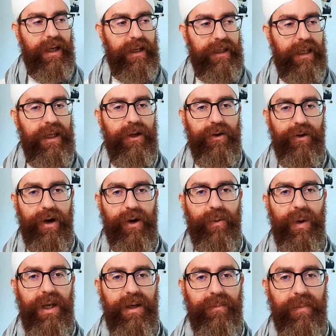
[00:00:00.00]
a king or a
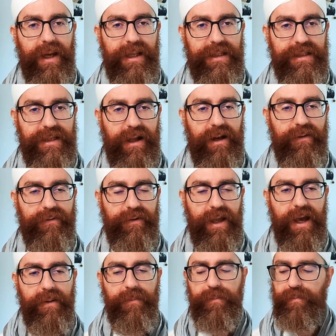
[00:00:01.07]
queen by itself,
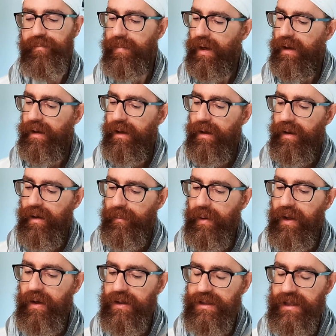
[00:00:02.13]
yeah?
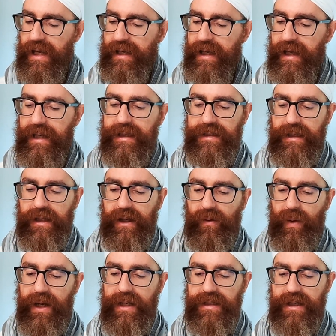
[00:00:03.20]
Because the kings and the
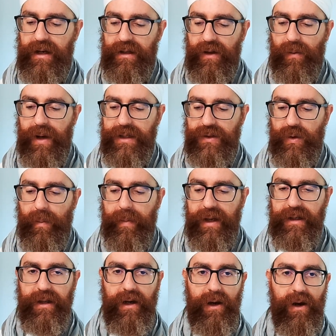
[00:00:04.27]
queens are the ones who
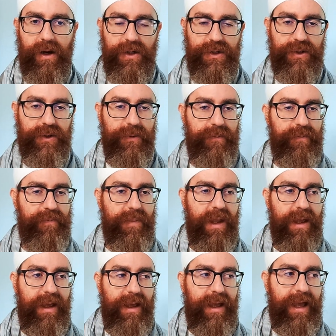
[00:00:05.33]
make the laws.
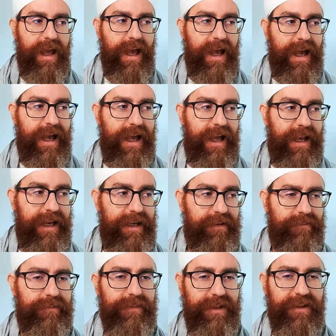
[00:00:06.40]
And,
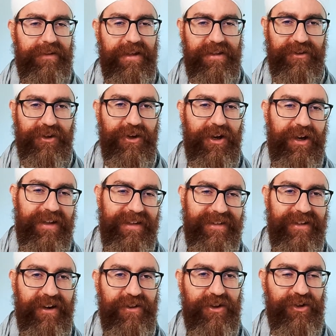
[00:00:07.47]
you know,
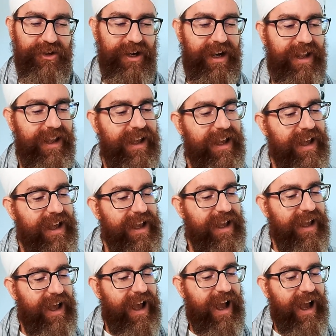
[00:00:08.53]
traditionally,
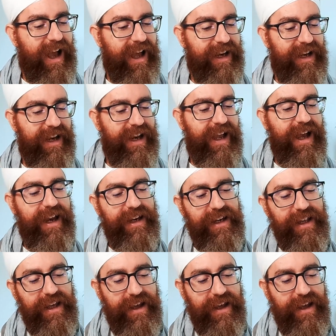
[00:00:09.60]
and